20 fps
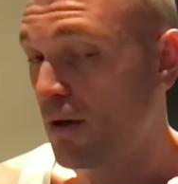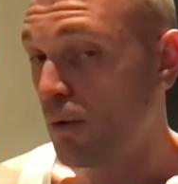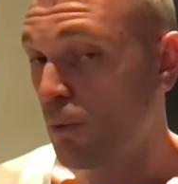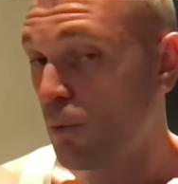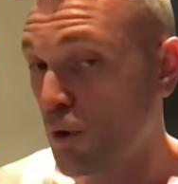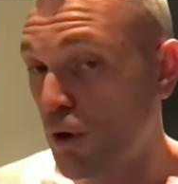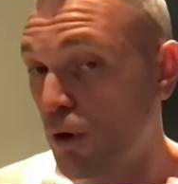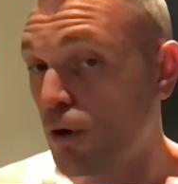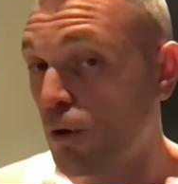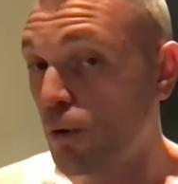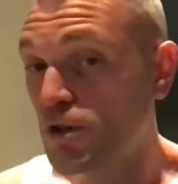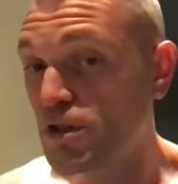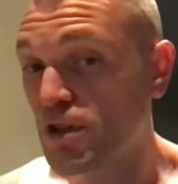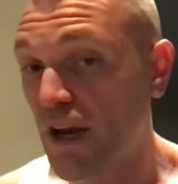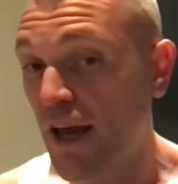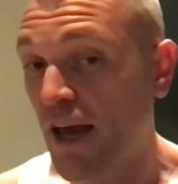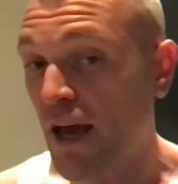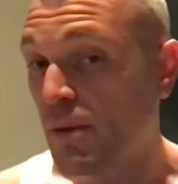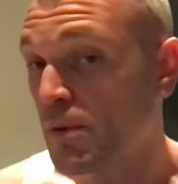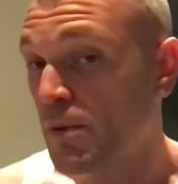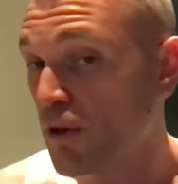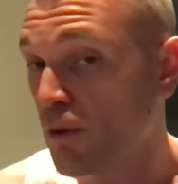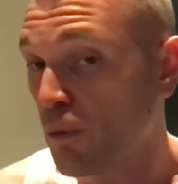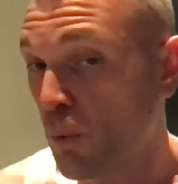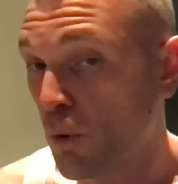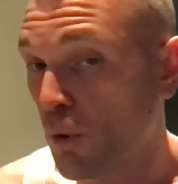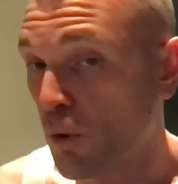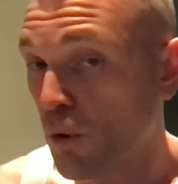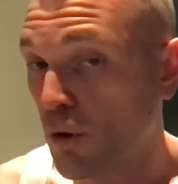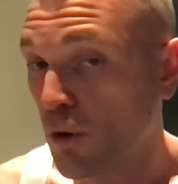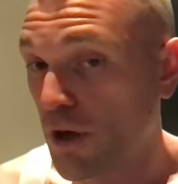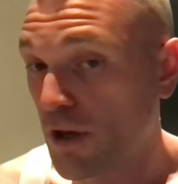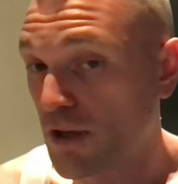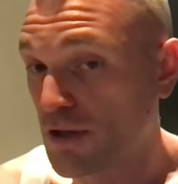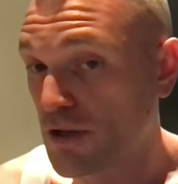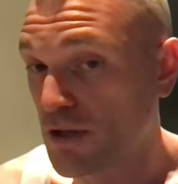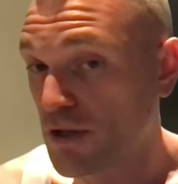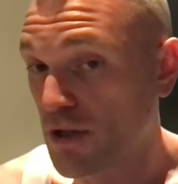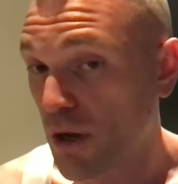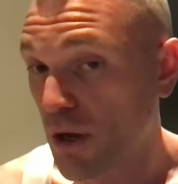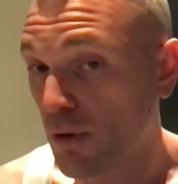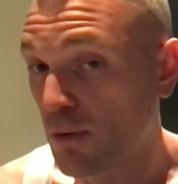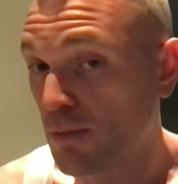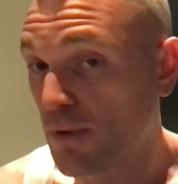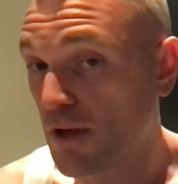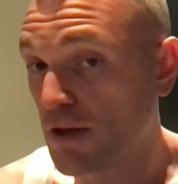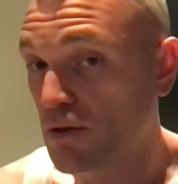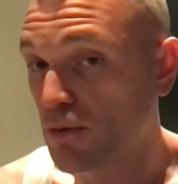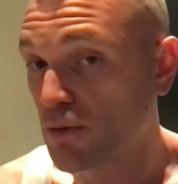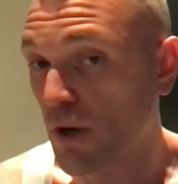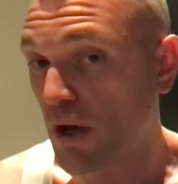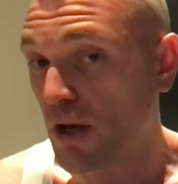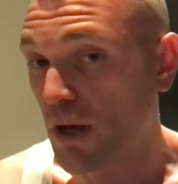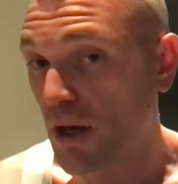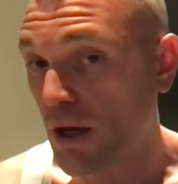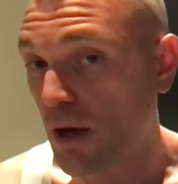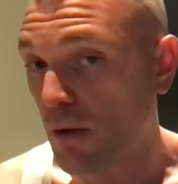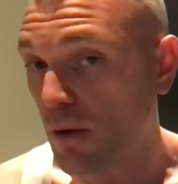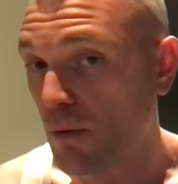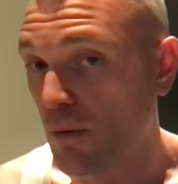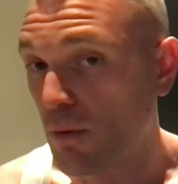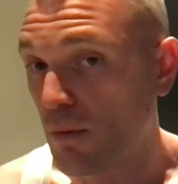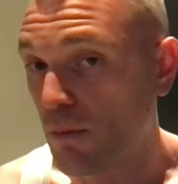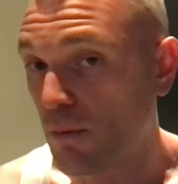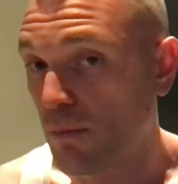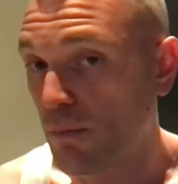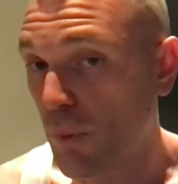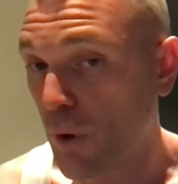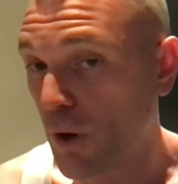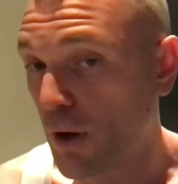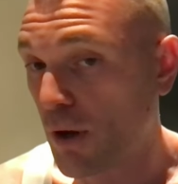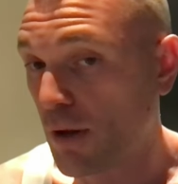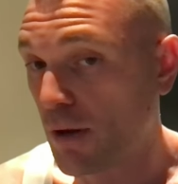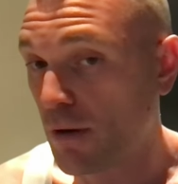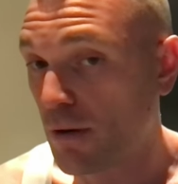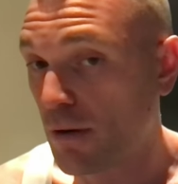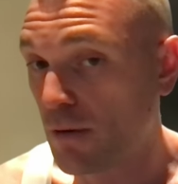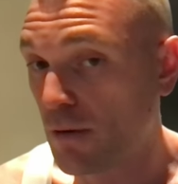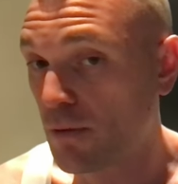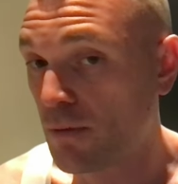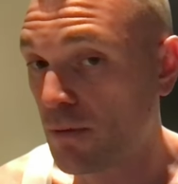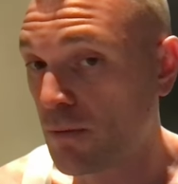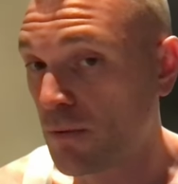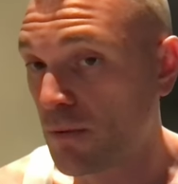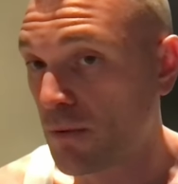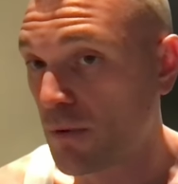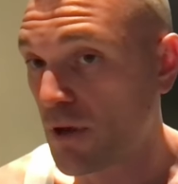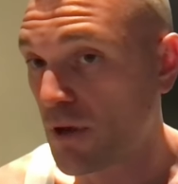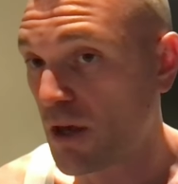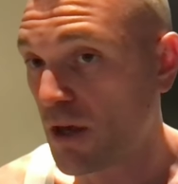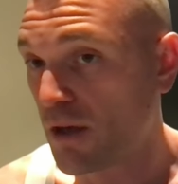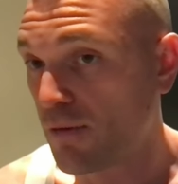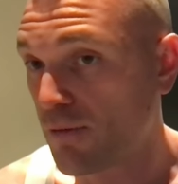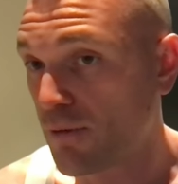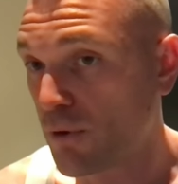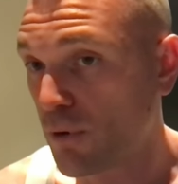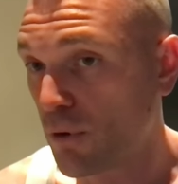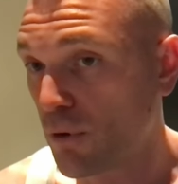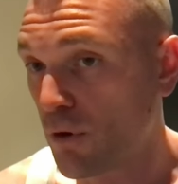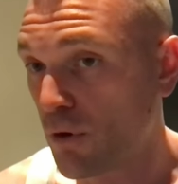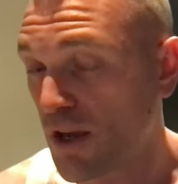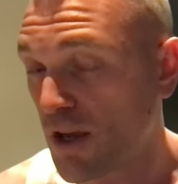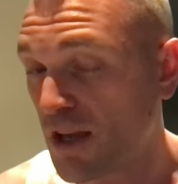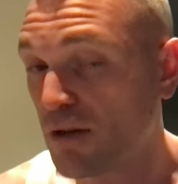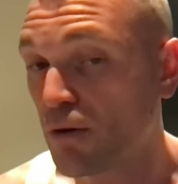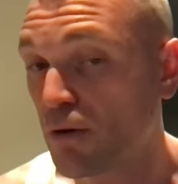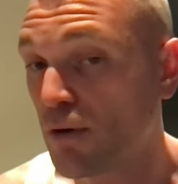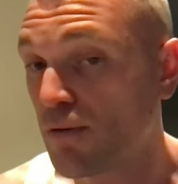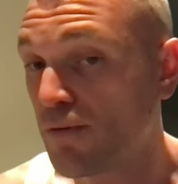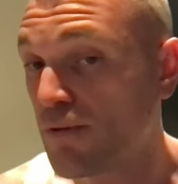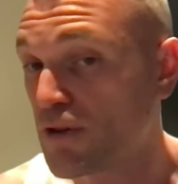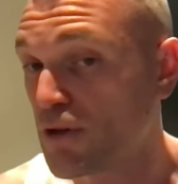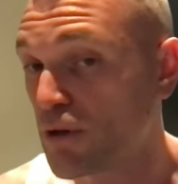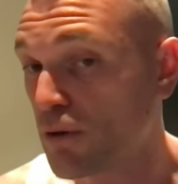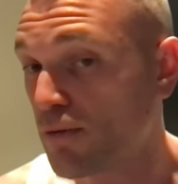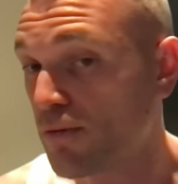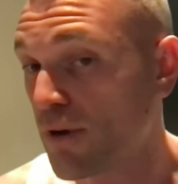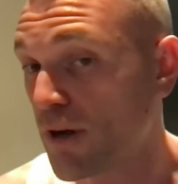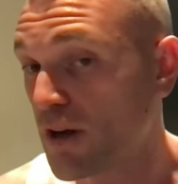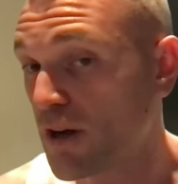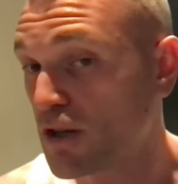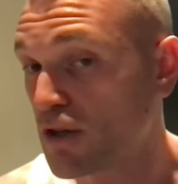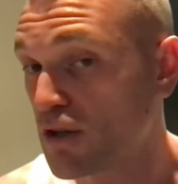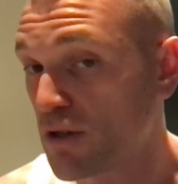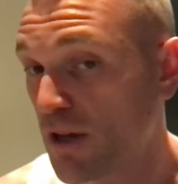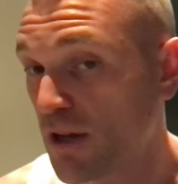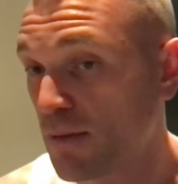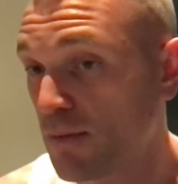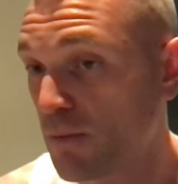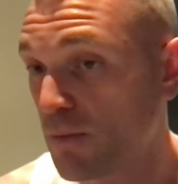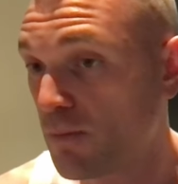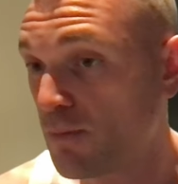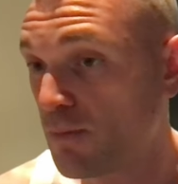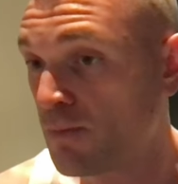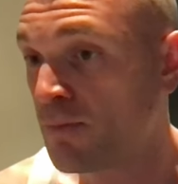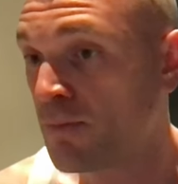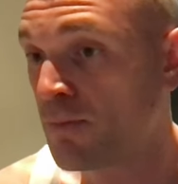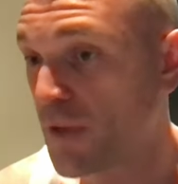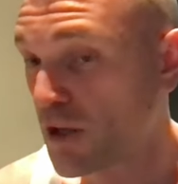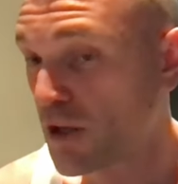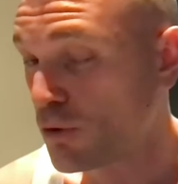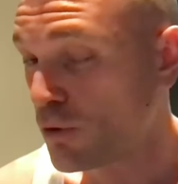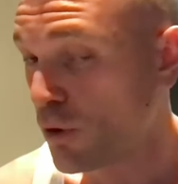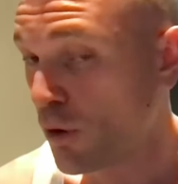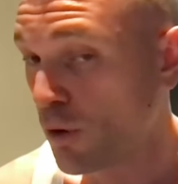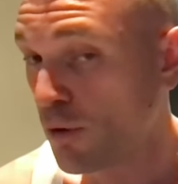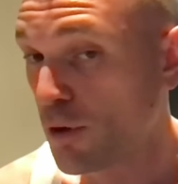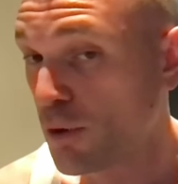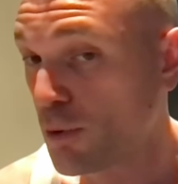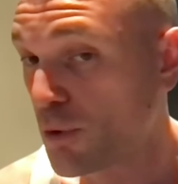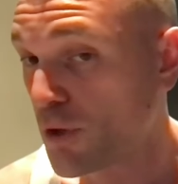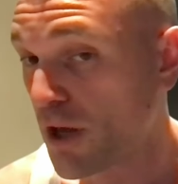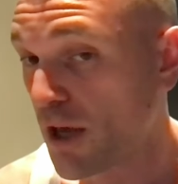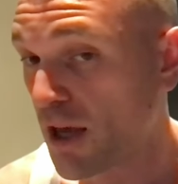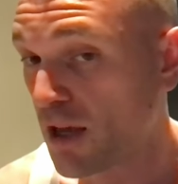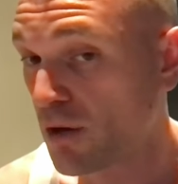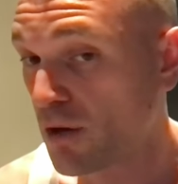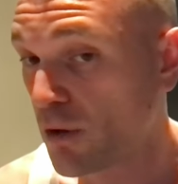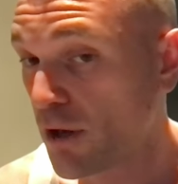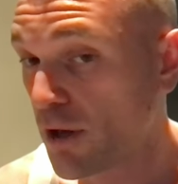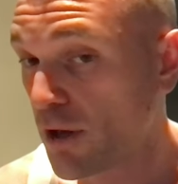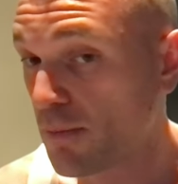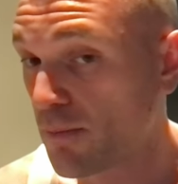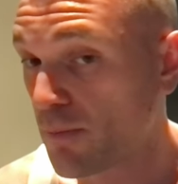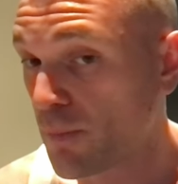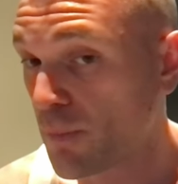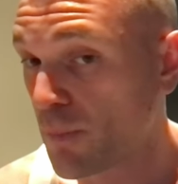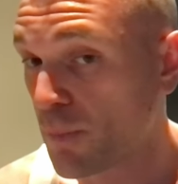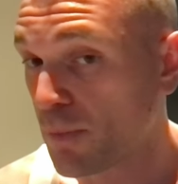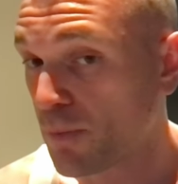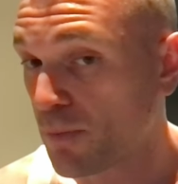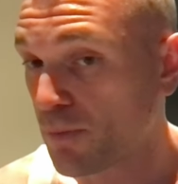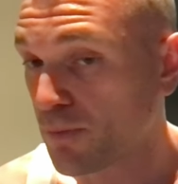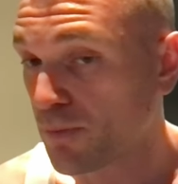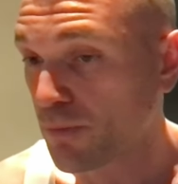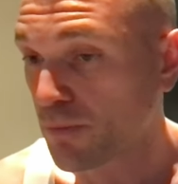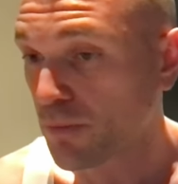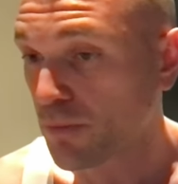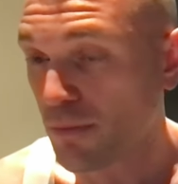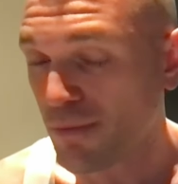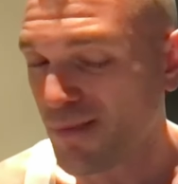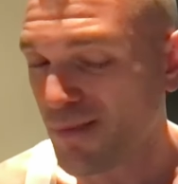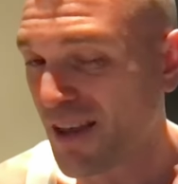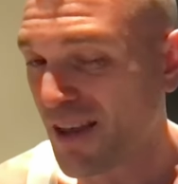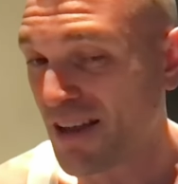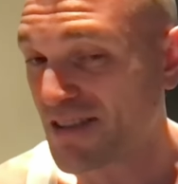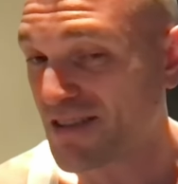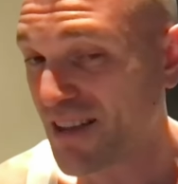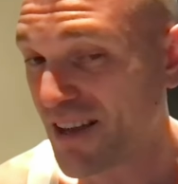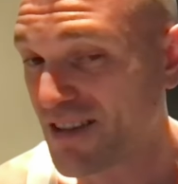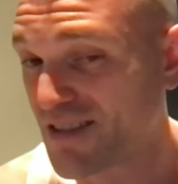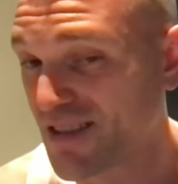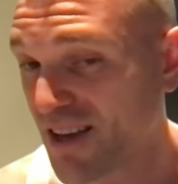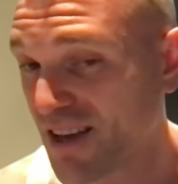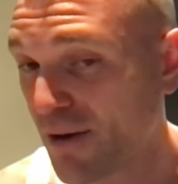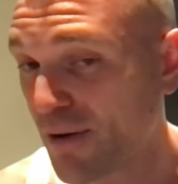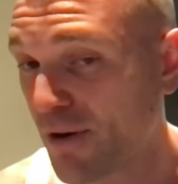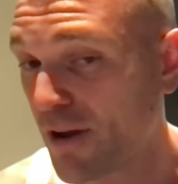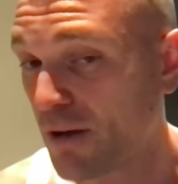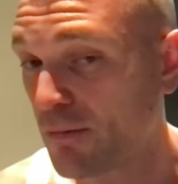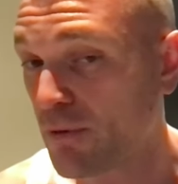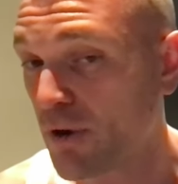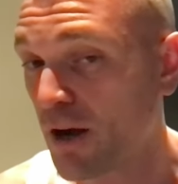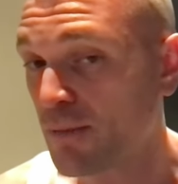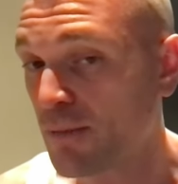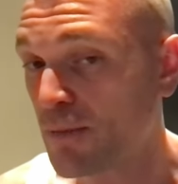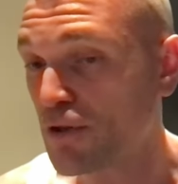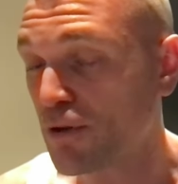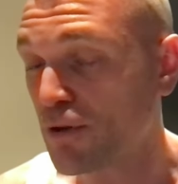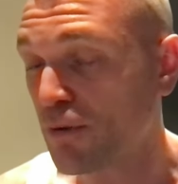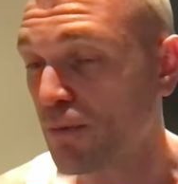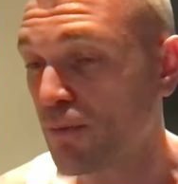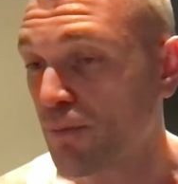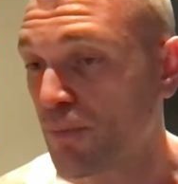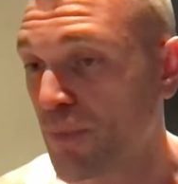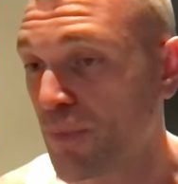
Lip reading: We don't know what's going to happen in the world. It's a scary place right now, but if you're in good physical fighting shape and you know that you can handle it, it's less scary, I promise you.